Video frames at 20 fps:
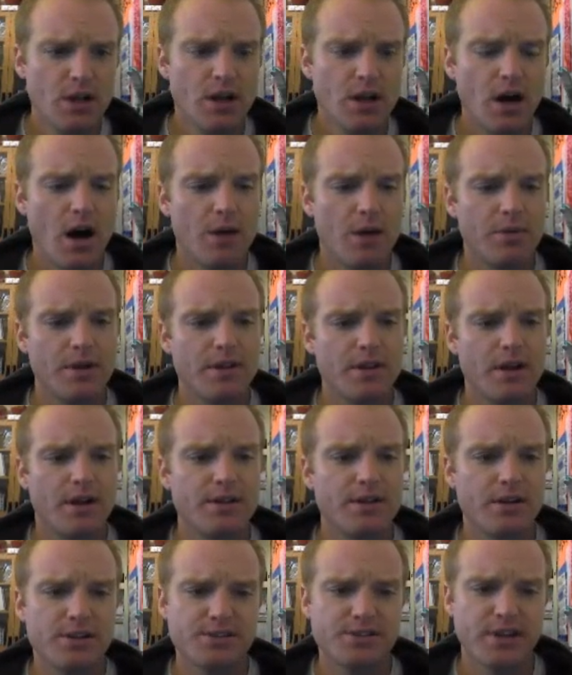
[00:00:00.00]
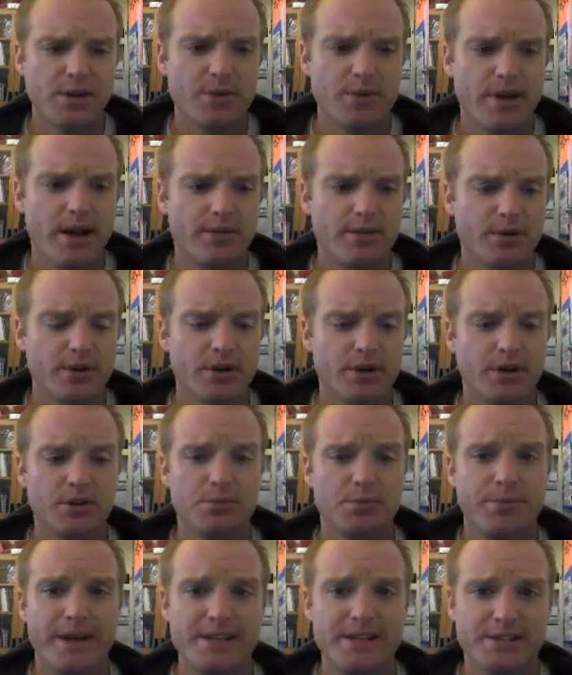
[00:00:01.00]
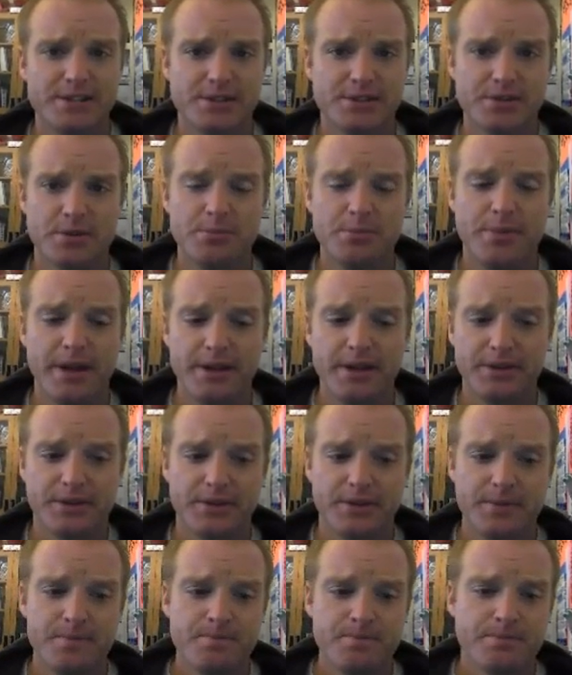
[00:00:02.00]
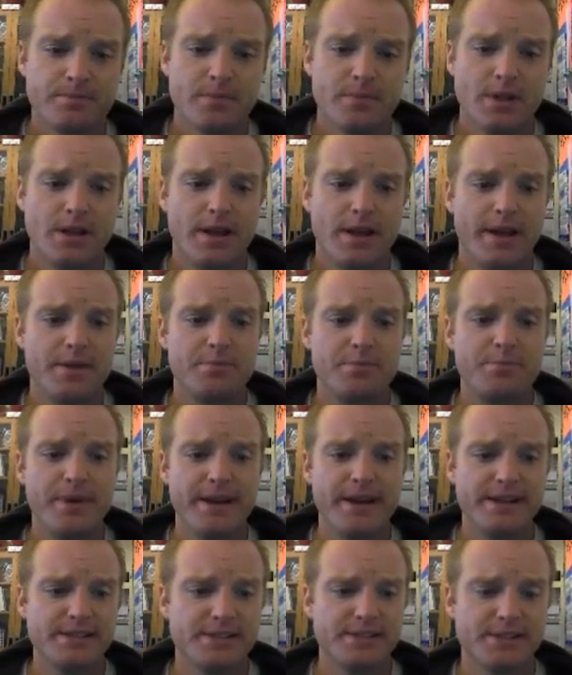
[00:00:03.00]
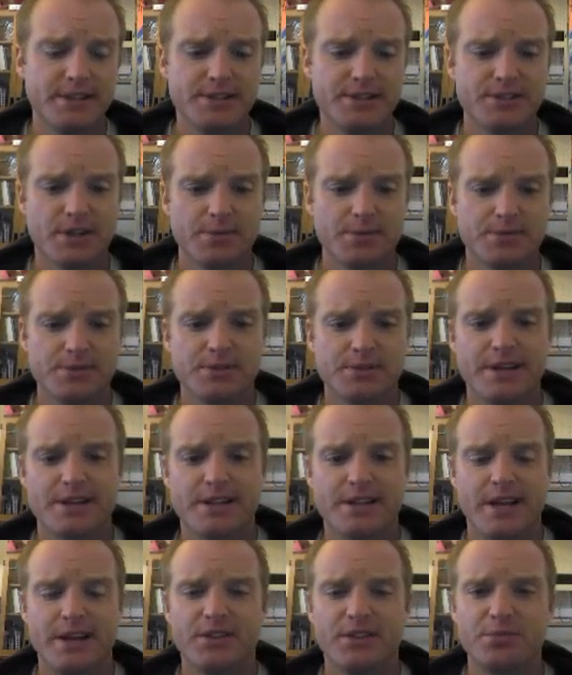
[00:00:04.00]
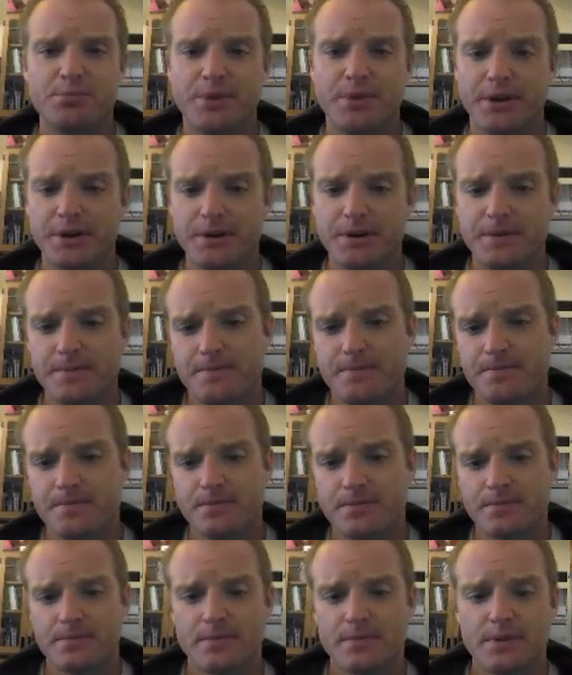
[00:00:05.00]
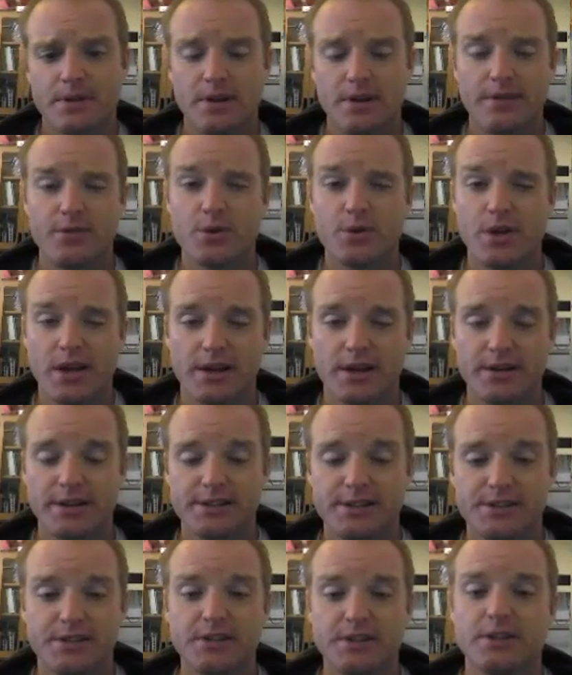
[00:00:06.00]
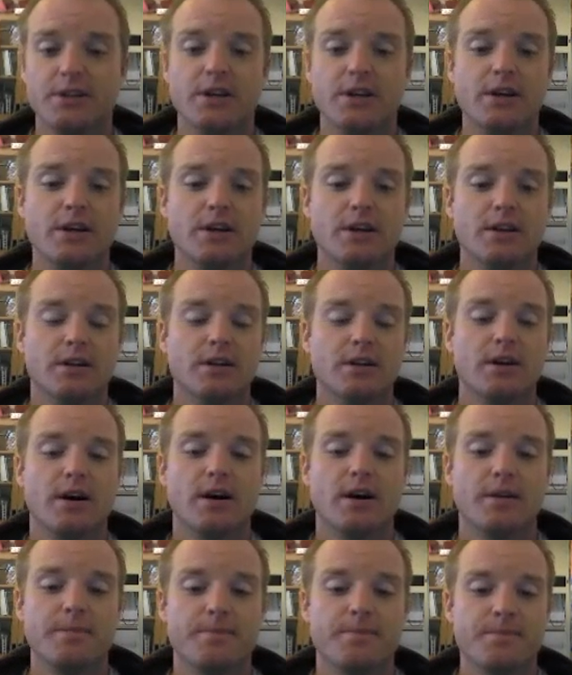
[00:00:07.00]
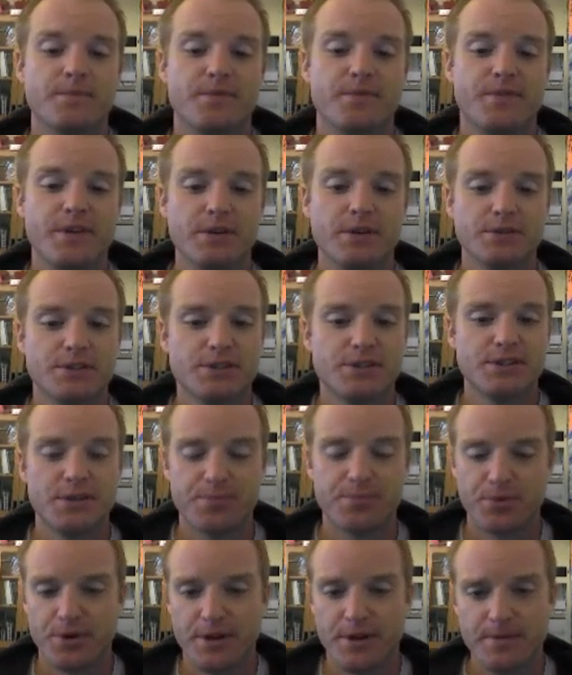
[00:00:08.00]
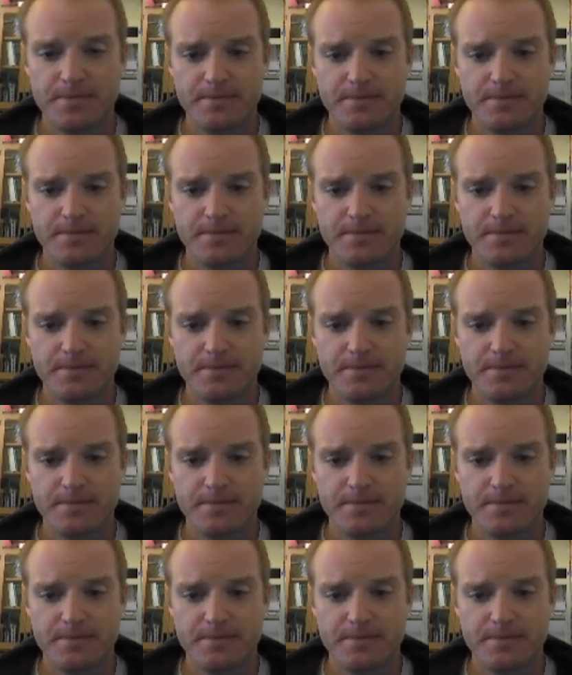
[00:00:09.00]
On the other side, we have what are called bases, or a base. A base is a substance that tastes bitter, if you can taste it, feels slippery,